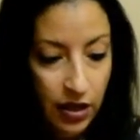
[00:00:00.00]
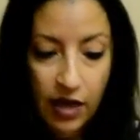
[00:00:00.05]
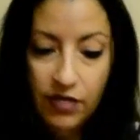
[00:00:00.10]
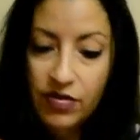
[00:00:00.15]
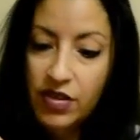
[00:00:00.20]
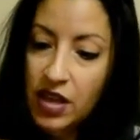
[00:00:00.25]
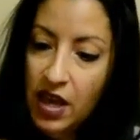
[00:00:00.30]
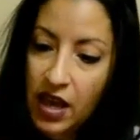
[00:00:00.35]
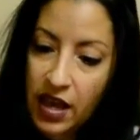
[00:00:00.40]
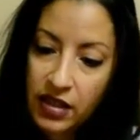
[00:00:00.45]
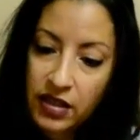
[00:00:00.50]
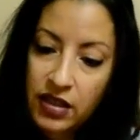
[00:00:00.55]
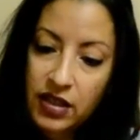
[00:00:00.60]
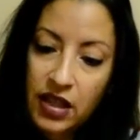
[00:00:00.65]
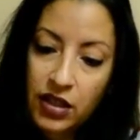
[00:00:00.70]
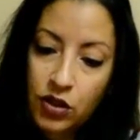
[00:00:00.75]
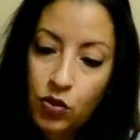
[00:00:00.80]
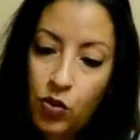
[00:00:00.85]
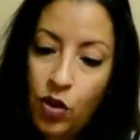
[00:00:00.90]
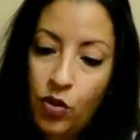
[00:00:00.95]
And the ends,
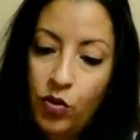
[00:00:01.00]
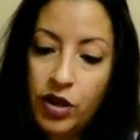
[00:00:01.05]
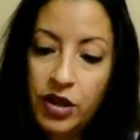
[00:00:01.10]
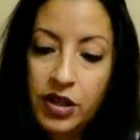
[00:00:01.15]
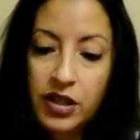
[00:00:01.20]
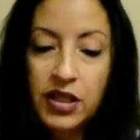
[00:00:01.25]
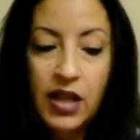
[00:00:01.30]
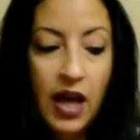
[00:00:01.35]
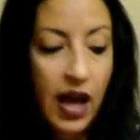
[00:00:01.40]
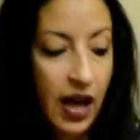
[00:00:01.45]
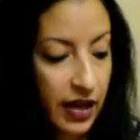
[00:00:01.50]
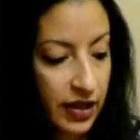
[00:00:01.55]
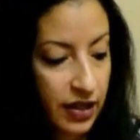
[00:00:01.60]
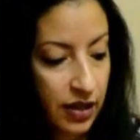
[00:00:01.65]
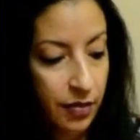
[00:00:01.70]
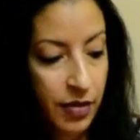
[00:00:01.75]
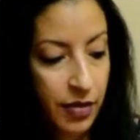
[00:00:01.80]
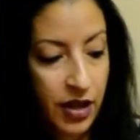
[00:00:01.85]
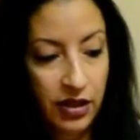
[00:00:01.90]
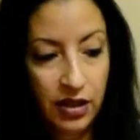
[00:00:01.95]
that's what we're going to tie
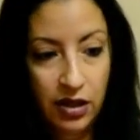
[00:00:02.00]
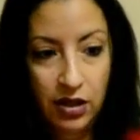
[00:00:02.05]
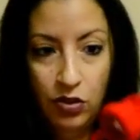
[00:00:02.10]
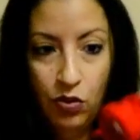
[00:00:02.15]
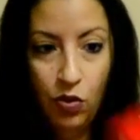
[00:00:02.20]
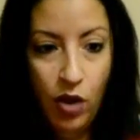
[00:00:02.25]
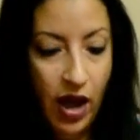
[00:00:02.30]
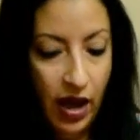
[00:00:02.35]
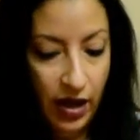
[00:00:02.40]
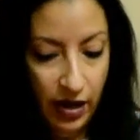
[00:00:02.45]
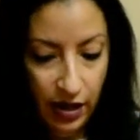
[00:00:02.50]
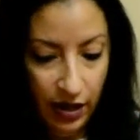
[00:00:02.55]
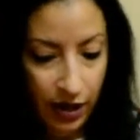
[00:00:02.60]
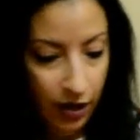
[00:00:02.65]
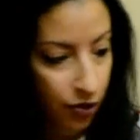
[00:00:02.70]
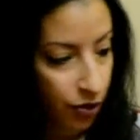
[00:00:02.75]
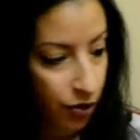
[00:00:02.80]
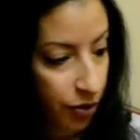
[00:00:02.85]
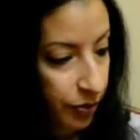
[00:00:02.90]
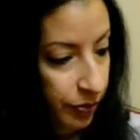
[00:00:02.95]
to make the little hat
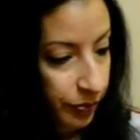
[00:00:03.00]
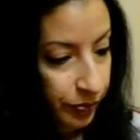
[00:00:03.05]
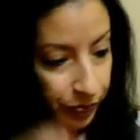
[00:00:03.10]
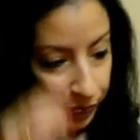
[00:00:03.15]
later.